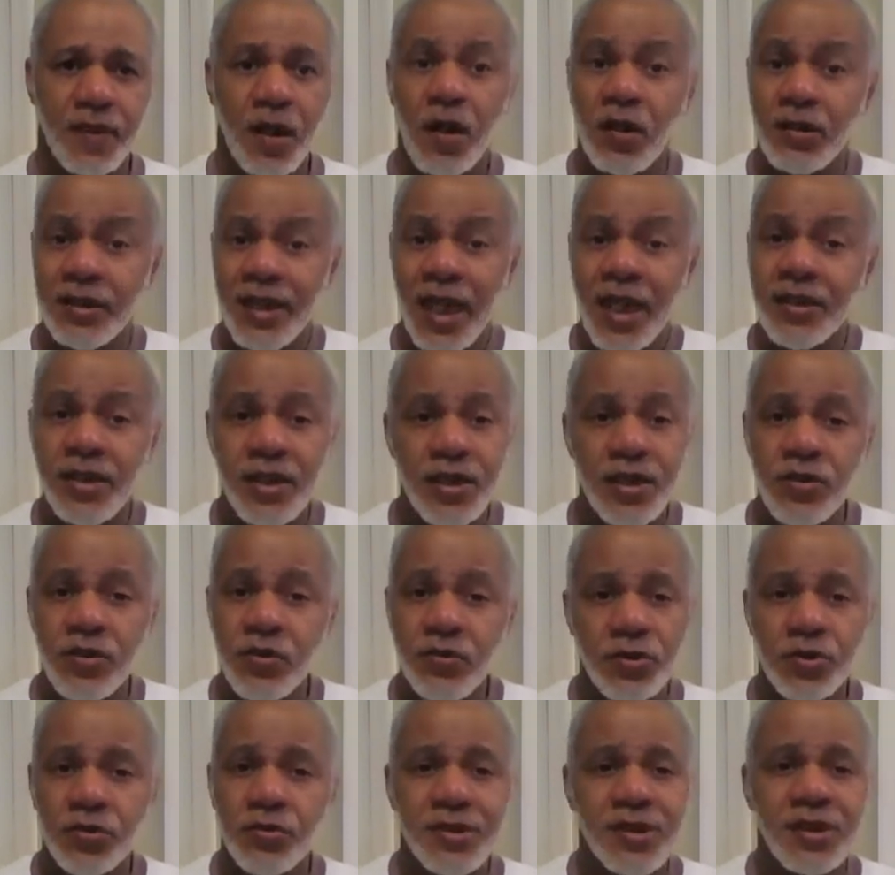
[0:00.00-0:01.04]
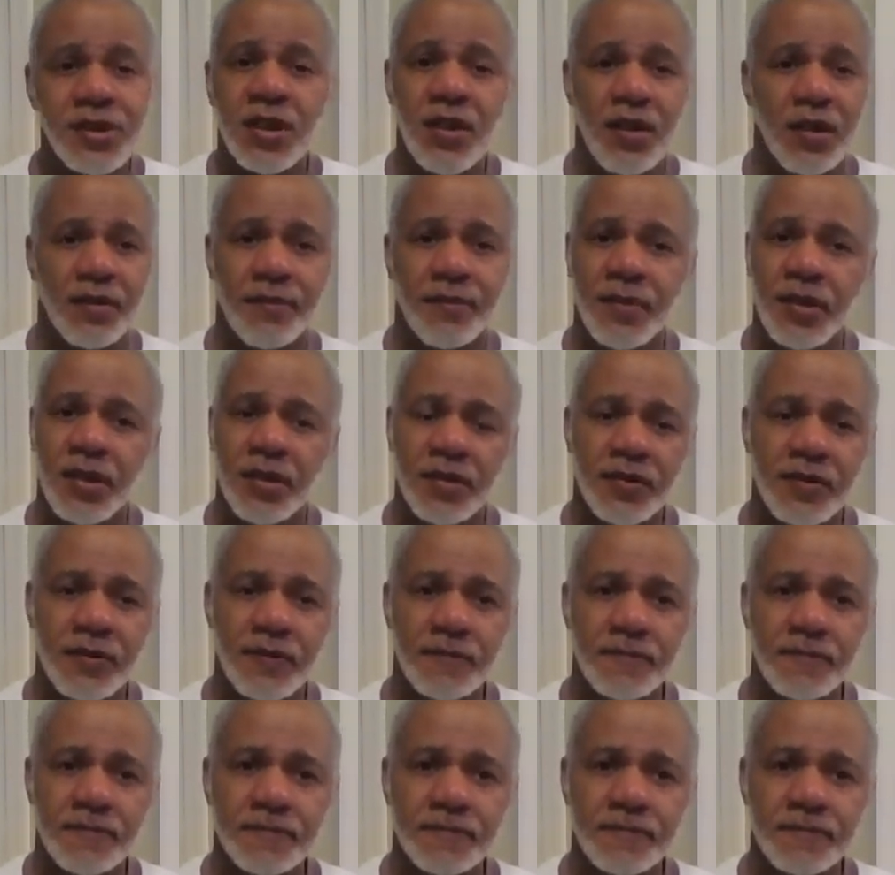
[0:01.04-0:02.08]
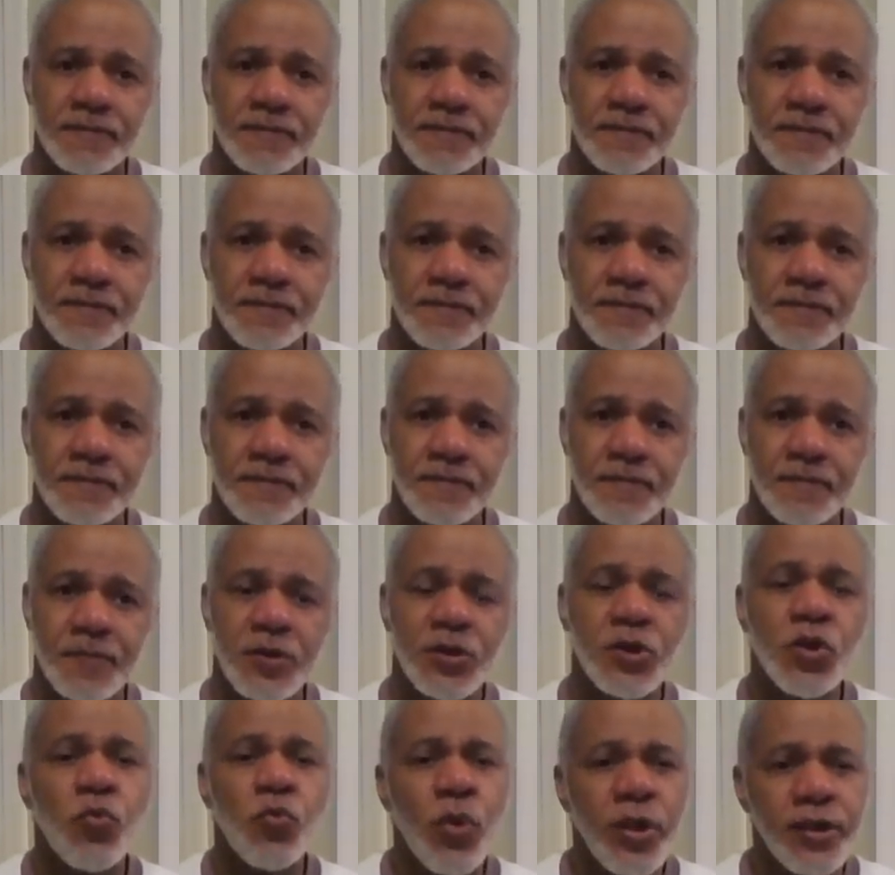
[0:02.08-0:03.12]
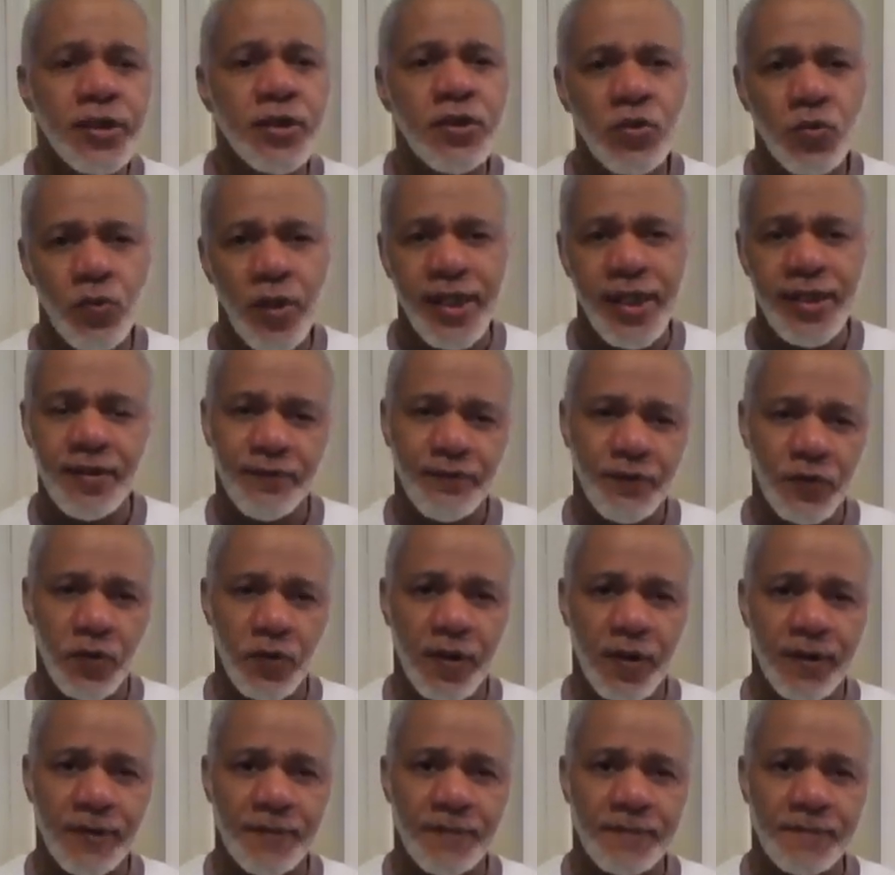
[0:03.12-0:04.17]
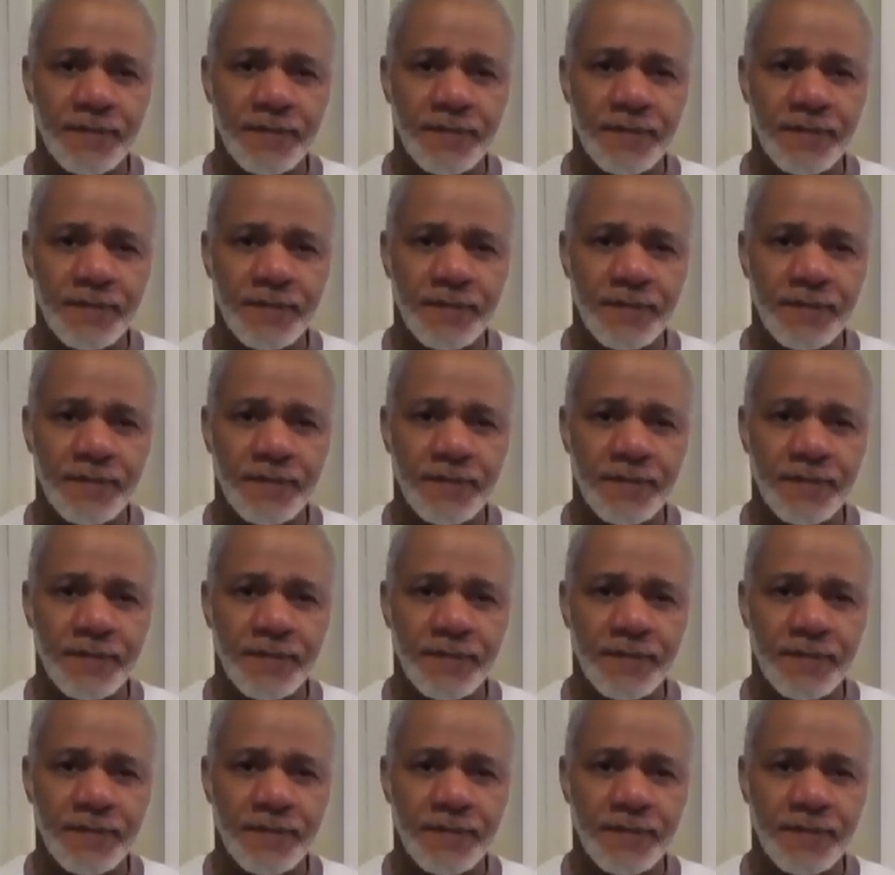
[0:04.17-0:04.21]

All I need you to do is come. So what are you waiting for?